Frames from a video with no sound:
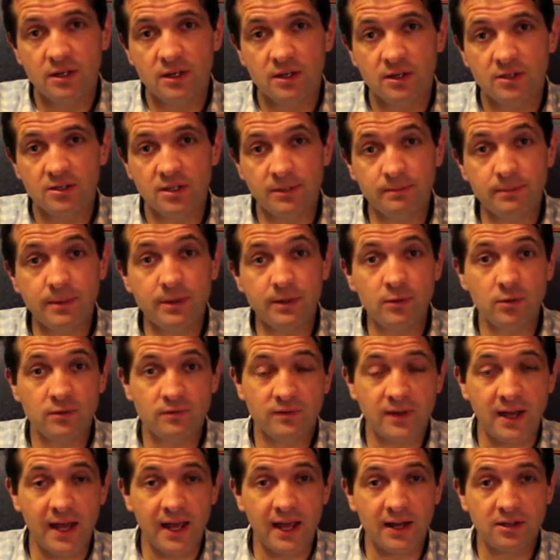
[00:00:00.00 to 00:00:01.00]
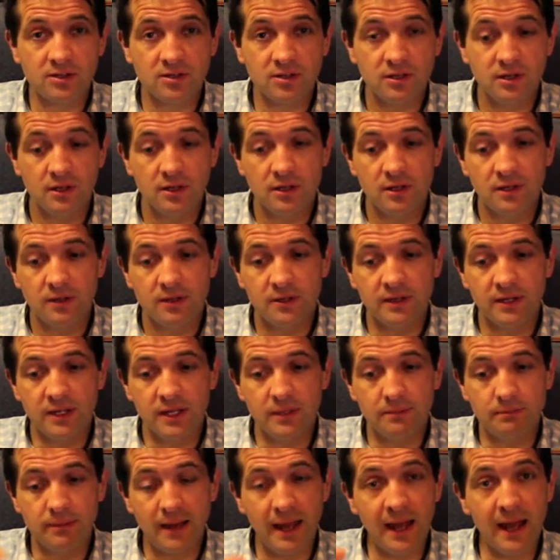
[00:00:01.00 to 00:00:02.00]
simply reflect
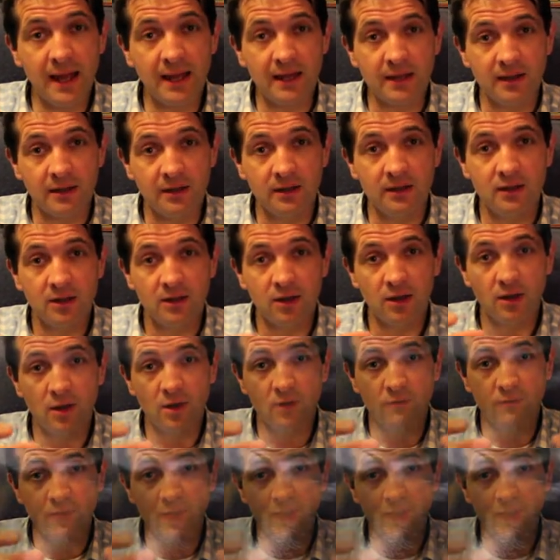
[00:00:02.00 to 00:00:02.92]
the pattern of